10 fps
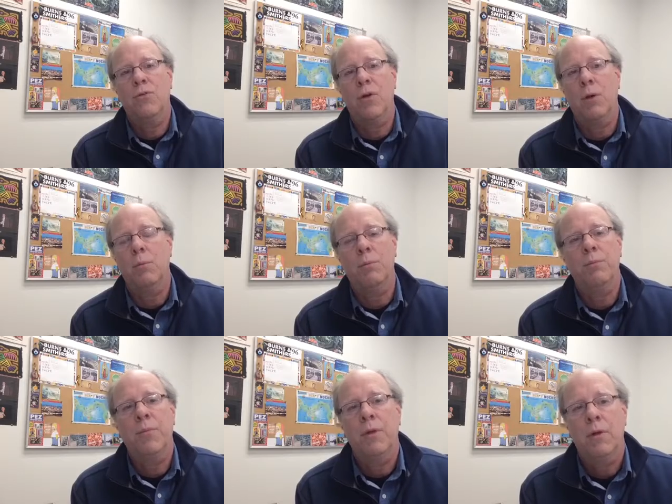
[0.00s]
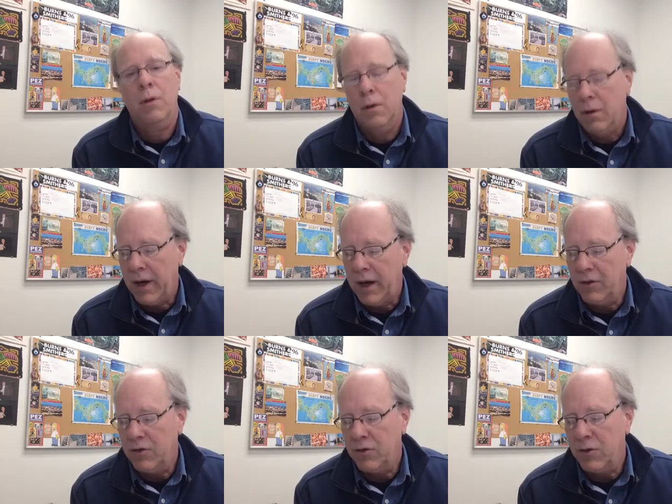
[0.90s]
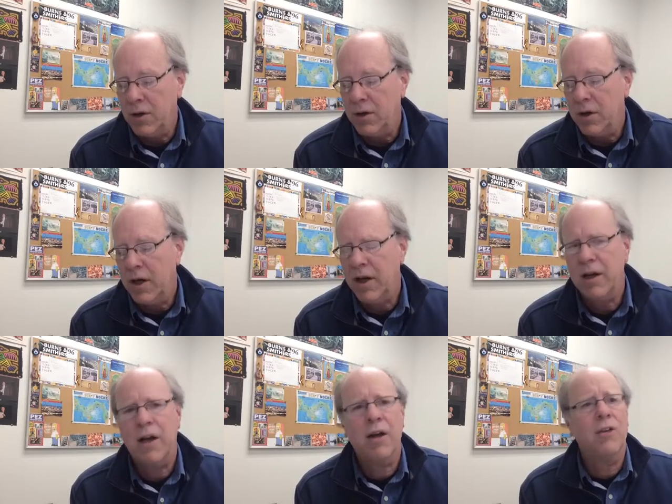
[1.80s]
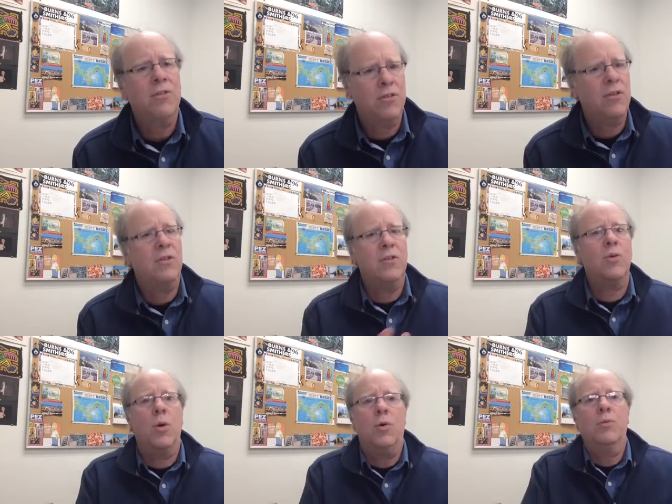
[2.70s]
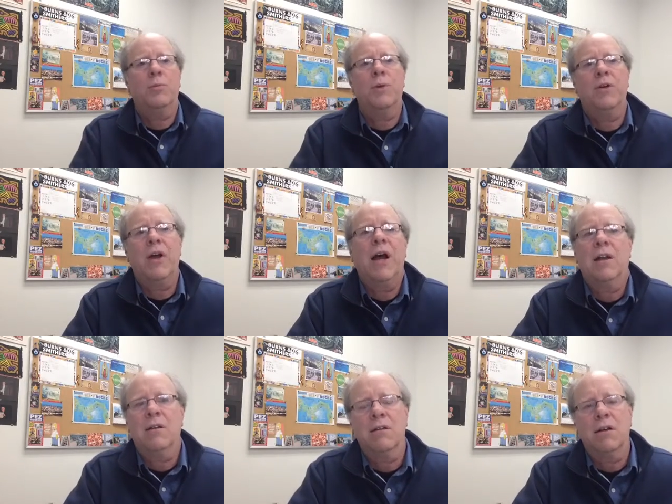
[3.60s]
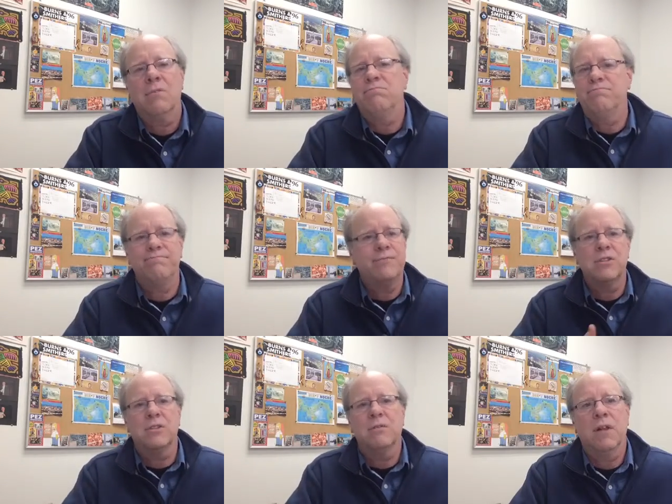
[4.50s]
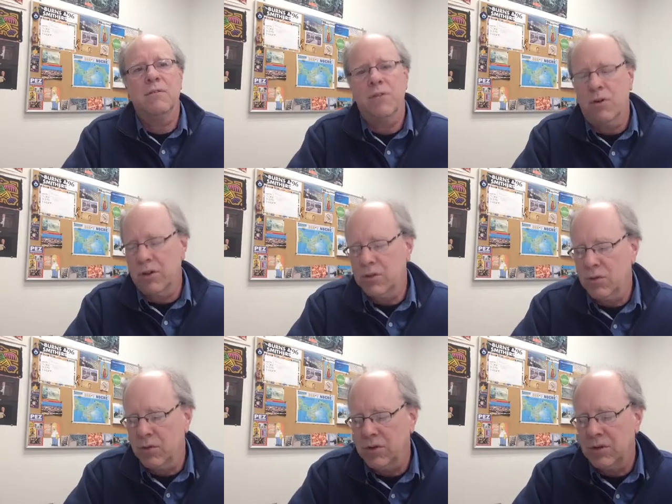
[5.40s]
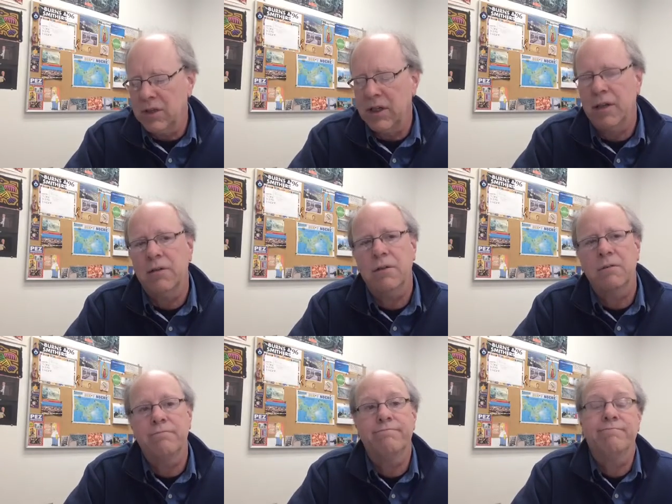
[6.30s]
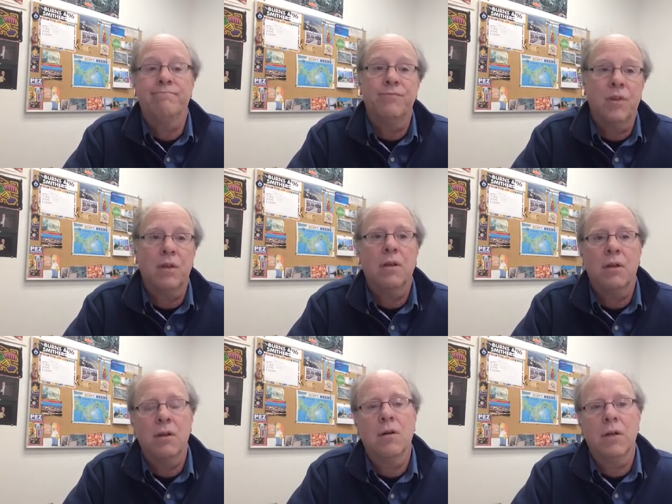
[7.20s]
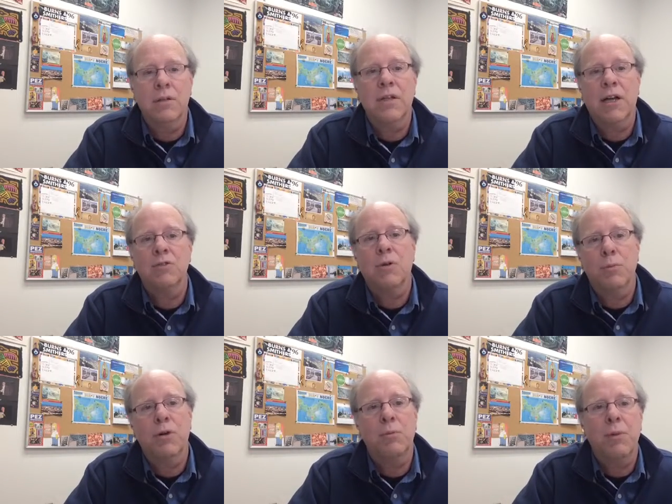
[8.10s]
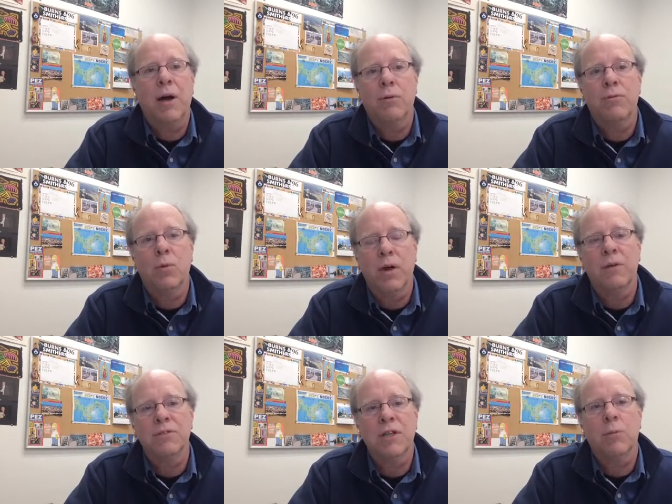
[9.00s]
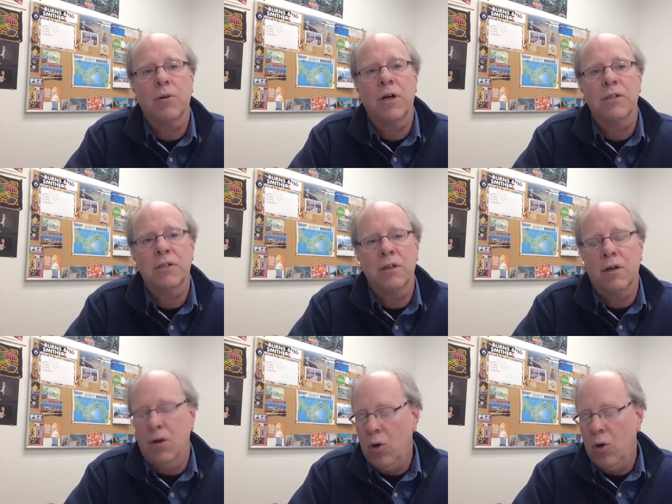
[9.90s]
from Atlas Shrugged. And I also see this quote periodically just in various sources. And it, is actually a pretty powerful way of summarizing